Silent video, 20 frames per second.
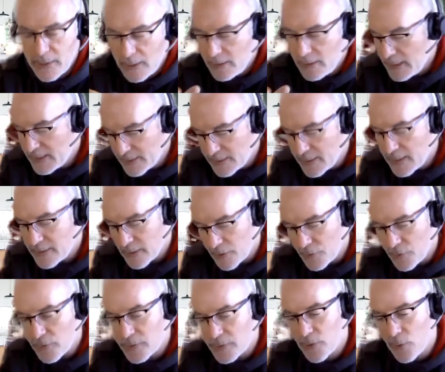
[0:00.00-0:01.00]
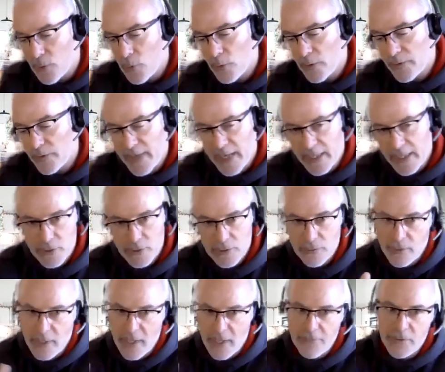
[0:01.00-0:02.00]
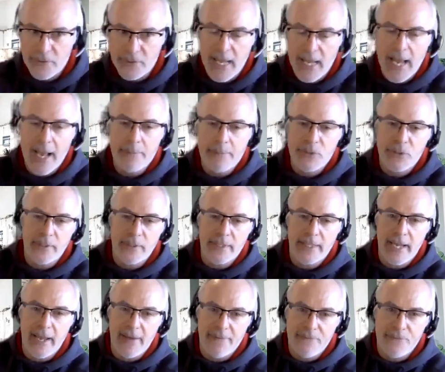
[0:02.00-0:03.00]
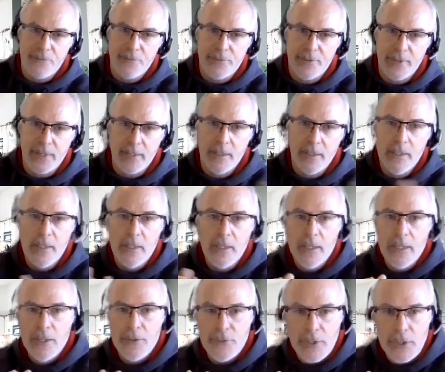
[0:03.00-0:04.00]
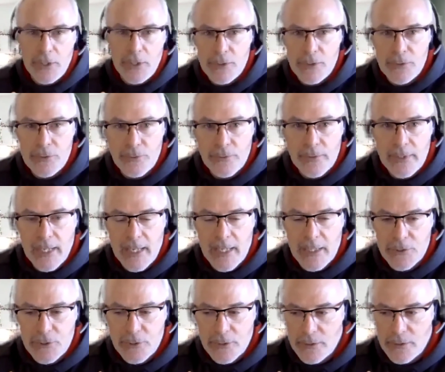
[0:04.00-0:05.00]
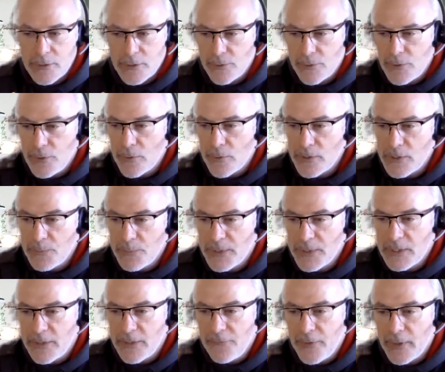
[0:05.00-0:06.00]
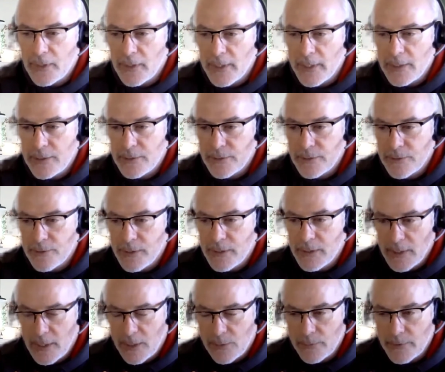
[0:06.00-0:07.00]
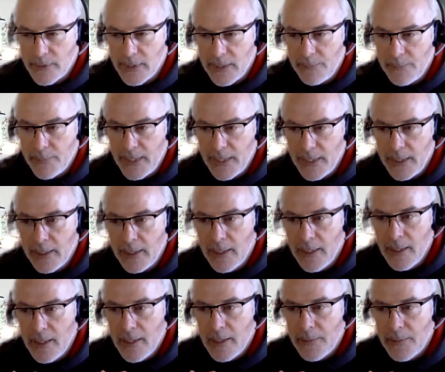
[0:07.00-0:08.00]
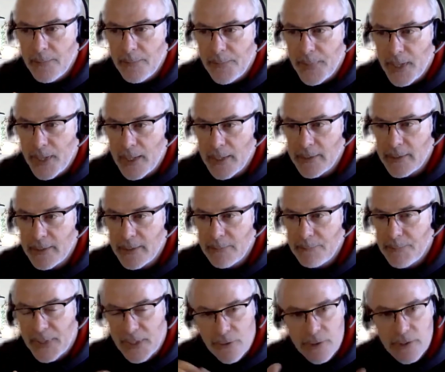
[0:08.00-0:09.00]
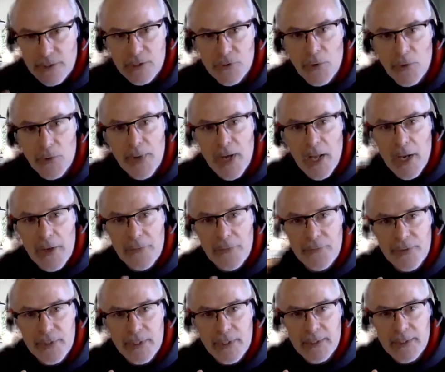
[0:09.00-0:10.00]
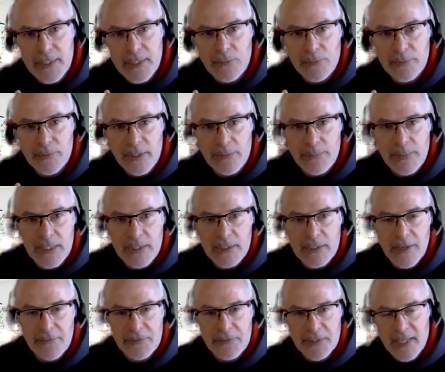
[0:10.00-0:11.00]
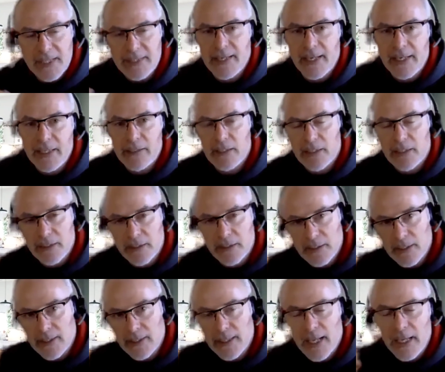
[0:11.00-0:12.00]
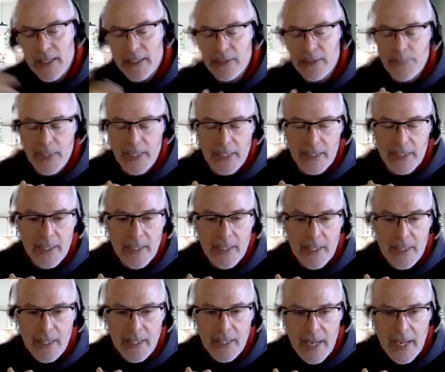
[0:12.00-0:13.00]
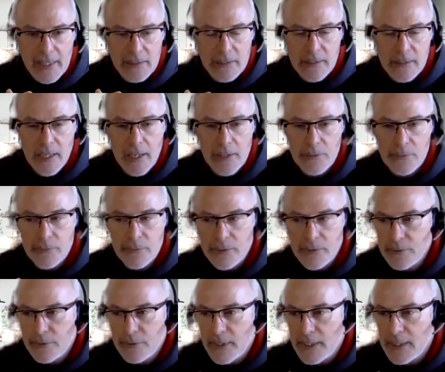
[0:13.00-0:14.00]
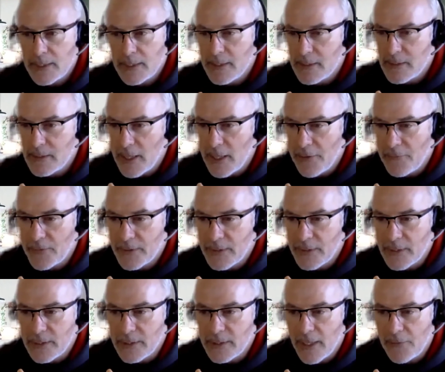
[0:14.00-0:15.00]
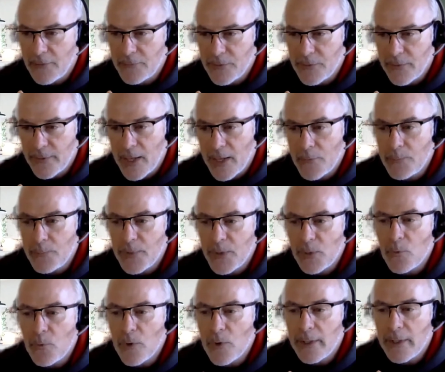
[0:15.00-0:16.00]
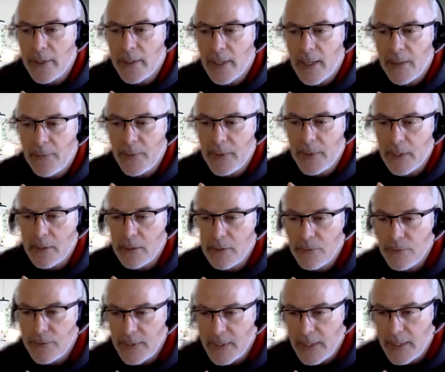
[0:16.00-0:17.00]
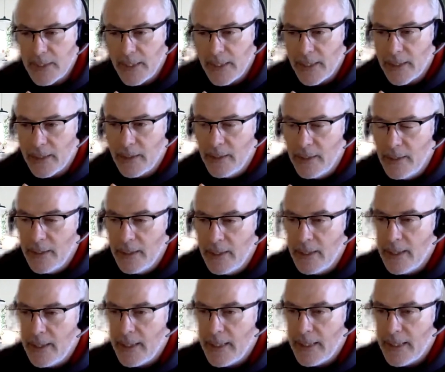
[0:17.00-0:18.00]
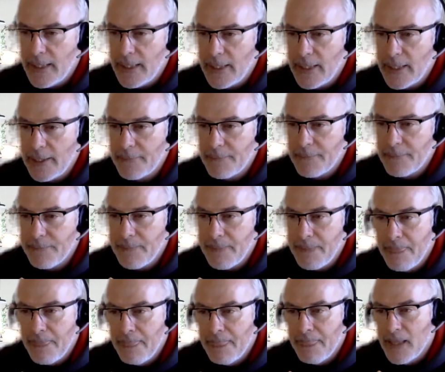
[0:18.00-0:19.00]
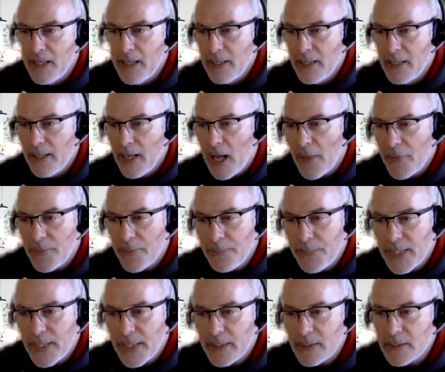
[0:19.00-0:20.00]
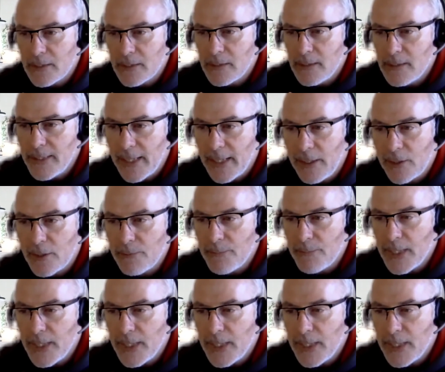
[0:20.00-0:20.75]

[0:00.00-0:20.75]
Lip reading: it sits across the whole of Azure, so it covers absolutely everything that you can do in Azure. So not specifically to SQL DB, but because it's not part of the SQL DB service, I tend to consider that as being external to the service itself. So that would be one that I would include in there. Other bits, yeah, you can